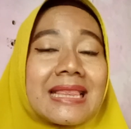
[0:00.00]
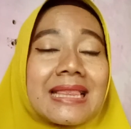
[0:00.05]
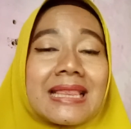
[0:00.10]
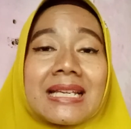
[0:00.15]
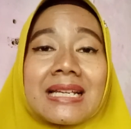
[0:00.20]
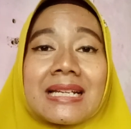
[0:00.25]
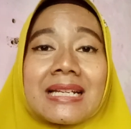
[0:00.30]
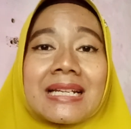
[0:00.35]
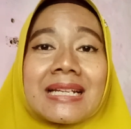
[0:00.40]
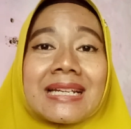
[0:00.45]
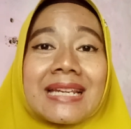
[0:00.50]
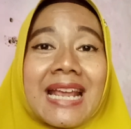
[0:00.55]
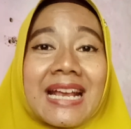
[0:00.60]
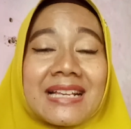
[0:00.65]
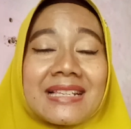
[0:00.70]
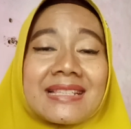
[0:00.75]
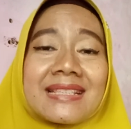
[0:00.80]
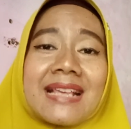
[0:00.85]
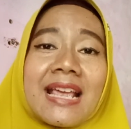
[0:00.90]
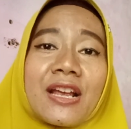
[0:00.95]
The
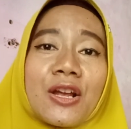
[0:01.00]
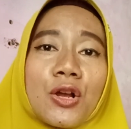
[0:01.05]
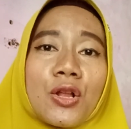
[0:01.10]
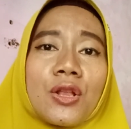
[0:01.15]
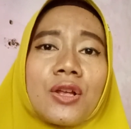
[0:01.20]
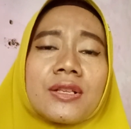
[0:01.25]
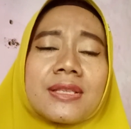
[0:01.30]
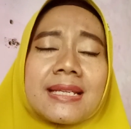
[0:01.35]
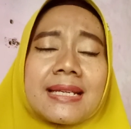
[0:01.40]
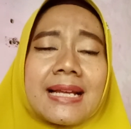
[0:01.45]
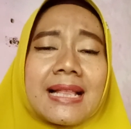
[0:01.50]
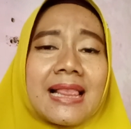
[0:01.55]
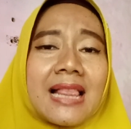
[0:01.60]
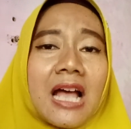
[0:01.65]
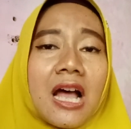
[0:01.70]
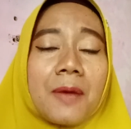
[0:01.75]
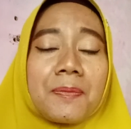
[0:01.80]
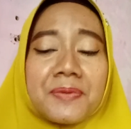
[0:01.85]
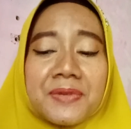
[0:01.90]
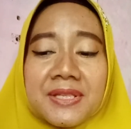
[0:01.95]
next psychological
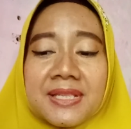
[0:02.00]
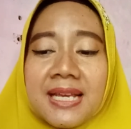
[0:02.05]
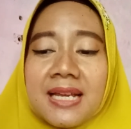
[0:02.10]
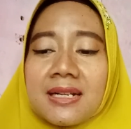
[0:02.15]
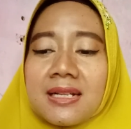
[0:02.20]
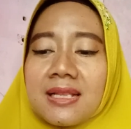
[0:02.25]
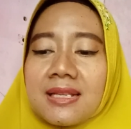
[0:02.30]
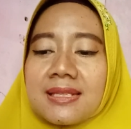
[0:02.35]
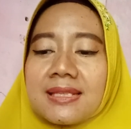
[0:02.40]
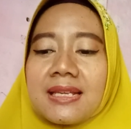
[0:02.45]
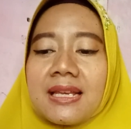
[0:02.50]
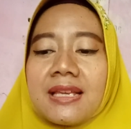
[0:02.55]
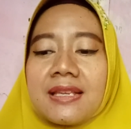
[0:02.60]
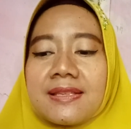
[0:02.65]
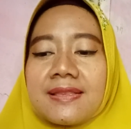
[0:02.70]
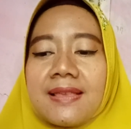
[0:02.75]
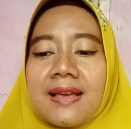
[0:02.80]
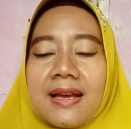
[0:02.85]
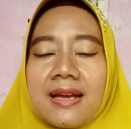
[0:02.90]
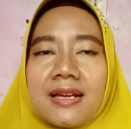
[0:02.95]
obstacles is
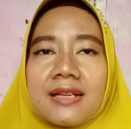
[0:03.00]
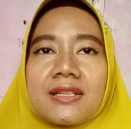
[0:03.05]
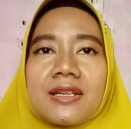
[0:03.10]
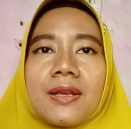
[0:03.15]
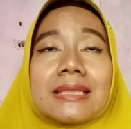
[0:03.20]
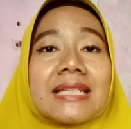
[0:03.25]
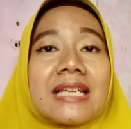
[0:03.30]
that